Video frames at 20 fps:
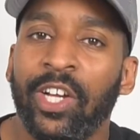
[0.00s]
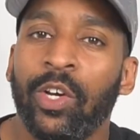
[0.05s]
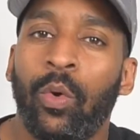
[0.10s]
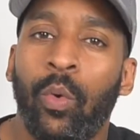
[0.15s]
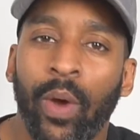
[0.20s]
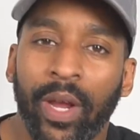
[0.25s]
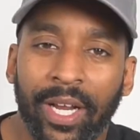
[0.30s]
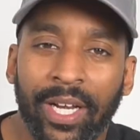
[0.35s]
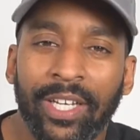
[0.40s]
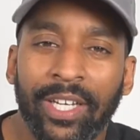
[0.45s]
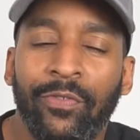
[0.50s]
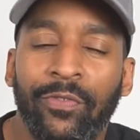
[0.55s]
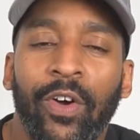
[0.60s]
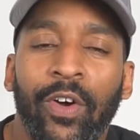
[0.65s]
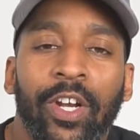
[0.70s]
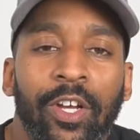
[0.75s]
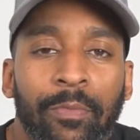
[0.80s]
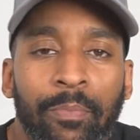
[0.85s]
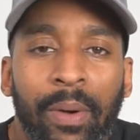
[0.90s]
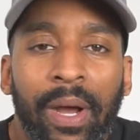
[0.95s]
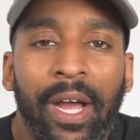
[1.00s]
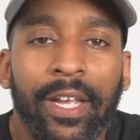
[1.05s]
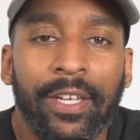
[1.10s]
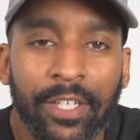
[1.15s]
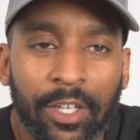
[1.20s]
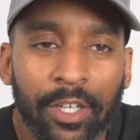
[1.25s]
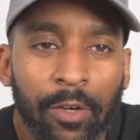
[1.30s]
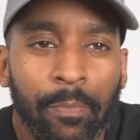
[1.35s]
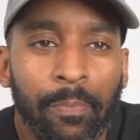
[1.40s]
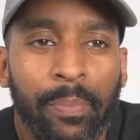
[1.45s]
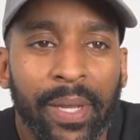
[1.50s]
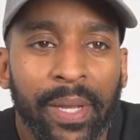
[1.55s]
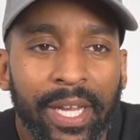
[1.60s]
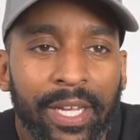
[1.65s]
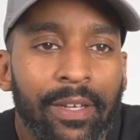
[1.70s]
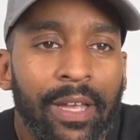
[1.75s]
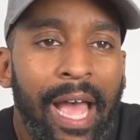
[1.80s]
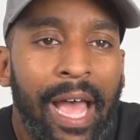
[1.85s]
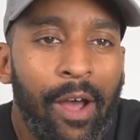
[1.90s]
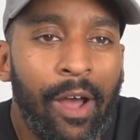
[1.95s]
quickly followed by,
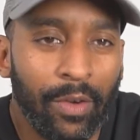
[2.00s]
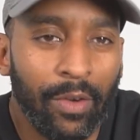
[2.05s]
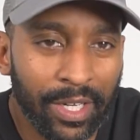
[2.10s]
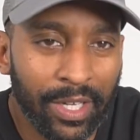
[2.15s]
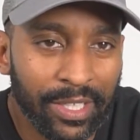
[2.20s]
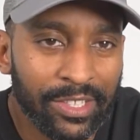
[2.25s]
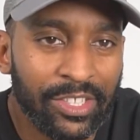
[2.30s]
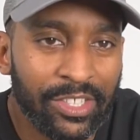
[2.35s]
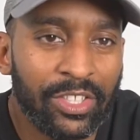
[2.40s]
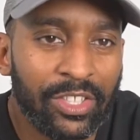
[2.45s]
big outlets.